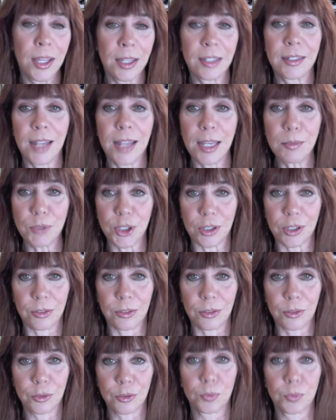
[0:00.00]
named
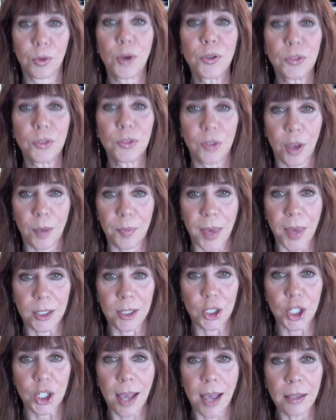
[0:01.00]
Jesus rose up and
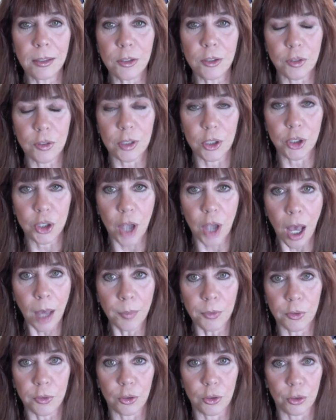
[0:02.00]
challenged the
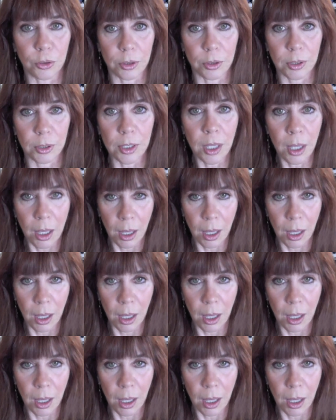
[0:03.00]
job security